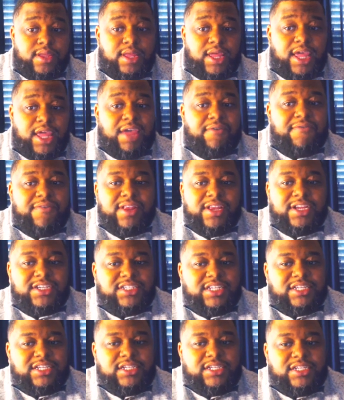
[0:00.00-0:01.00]
even
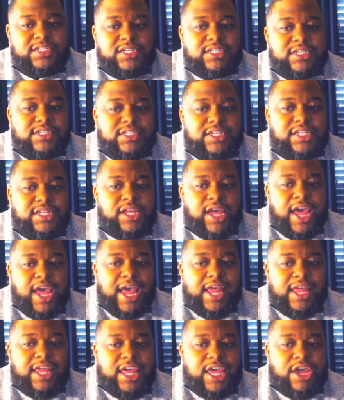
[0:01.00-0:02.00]
just
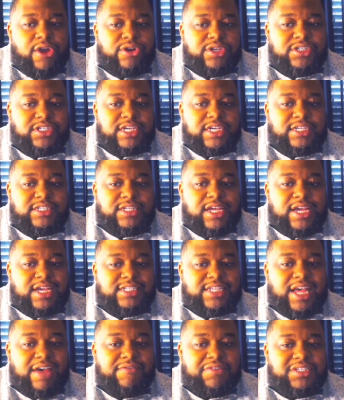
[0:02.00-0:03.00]
at year 16,
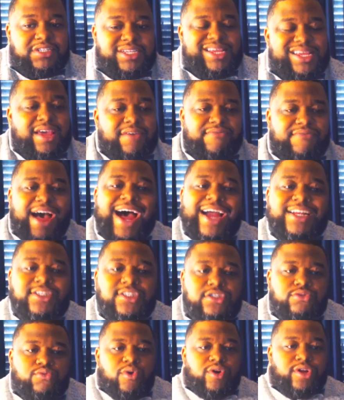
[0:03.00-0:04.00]
17, if I
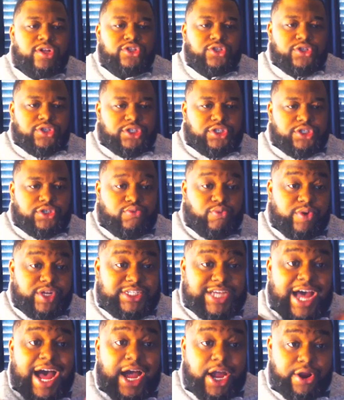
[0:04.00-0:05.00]
just wanted to just
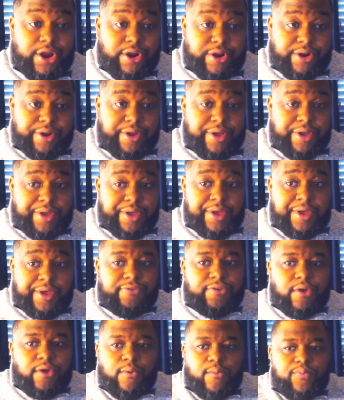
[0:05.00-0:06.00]
retire,
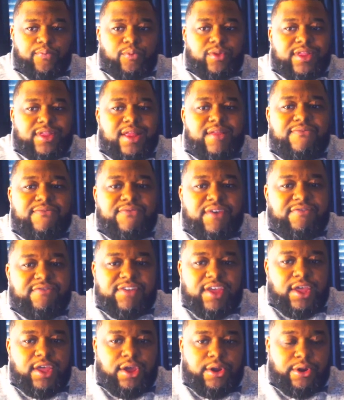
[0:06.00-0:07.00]
so within
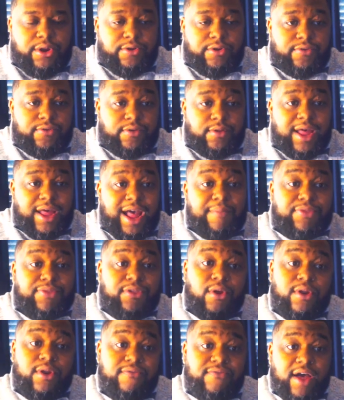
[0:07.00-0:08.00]
15 years, I'm
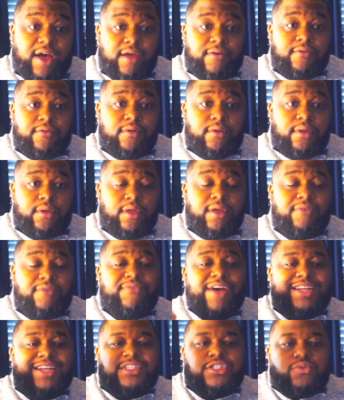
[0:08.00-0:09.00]
35. If
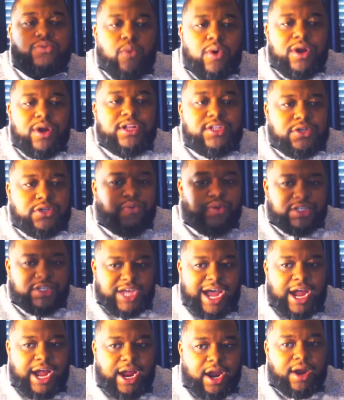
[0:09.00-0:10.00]
I just wanted to
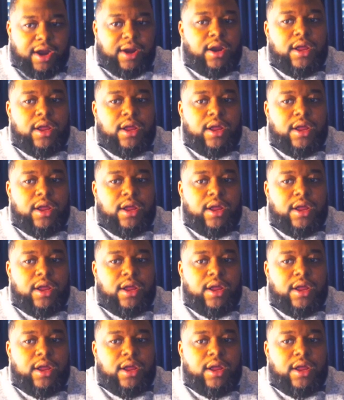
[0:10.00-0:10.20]
retire,